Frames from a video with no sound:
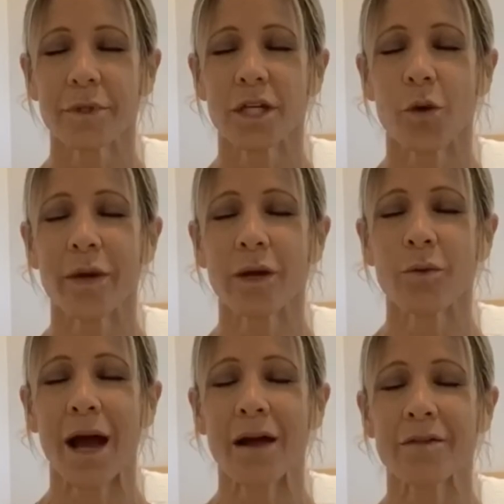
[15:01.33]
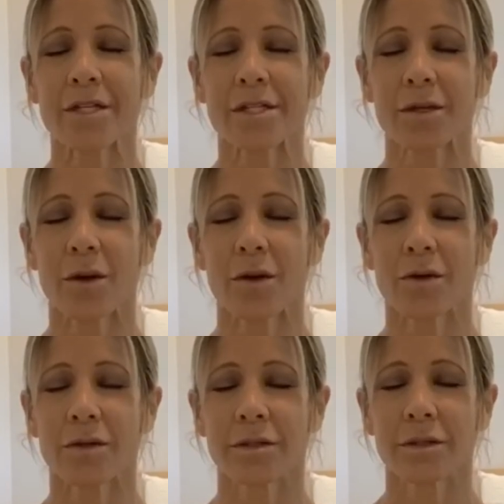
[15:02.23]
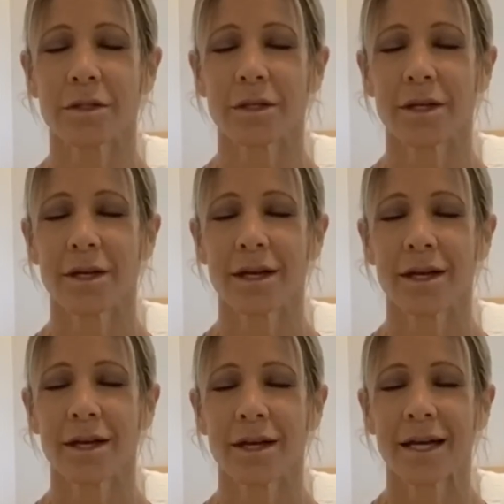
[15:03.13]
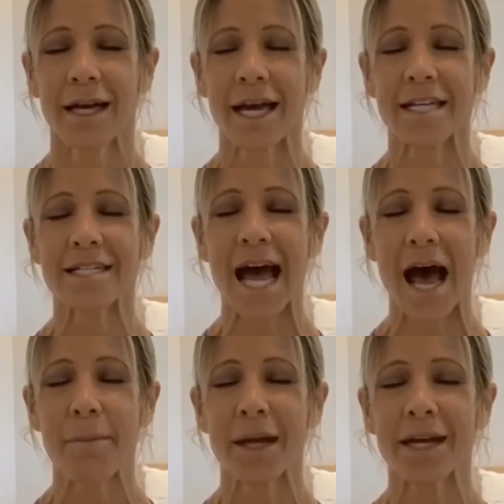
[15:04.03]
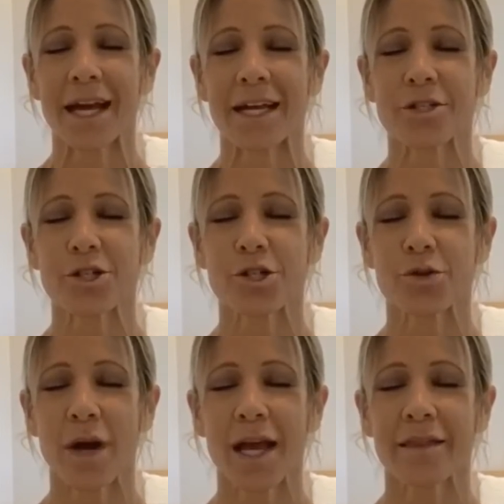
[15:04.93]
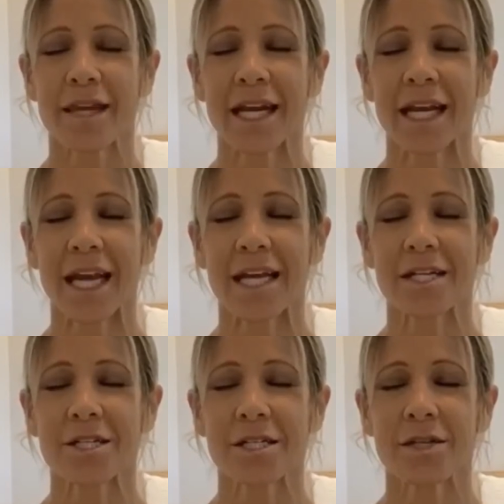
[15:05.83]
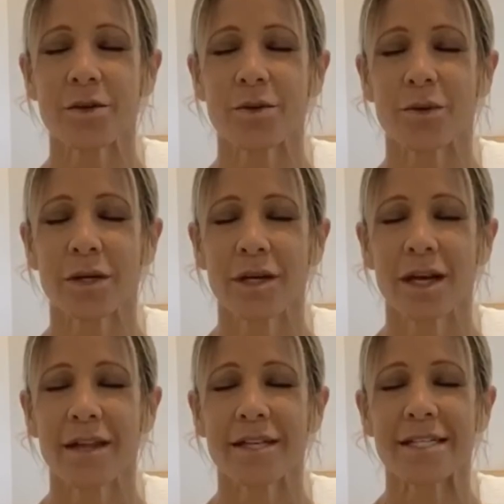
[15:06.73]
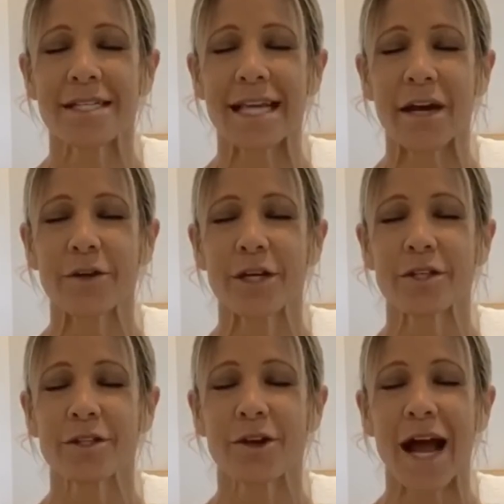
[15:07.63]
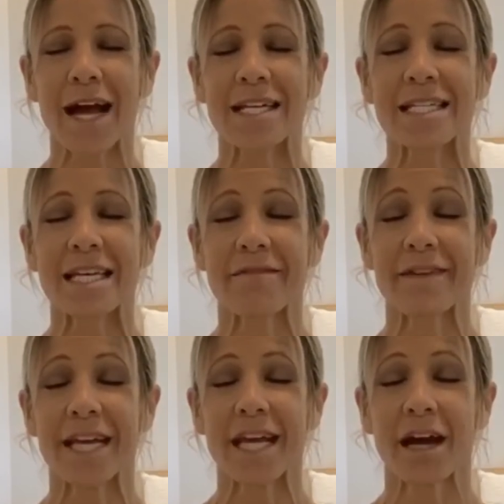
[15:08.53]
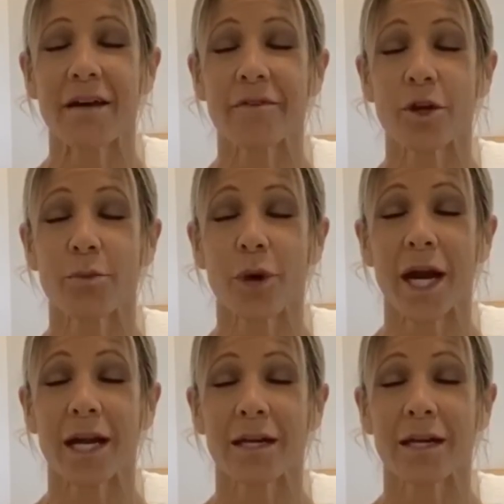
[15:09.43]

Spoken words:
going around the skull and tapping and strengthening into the cellular activity of your brain.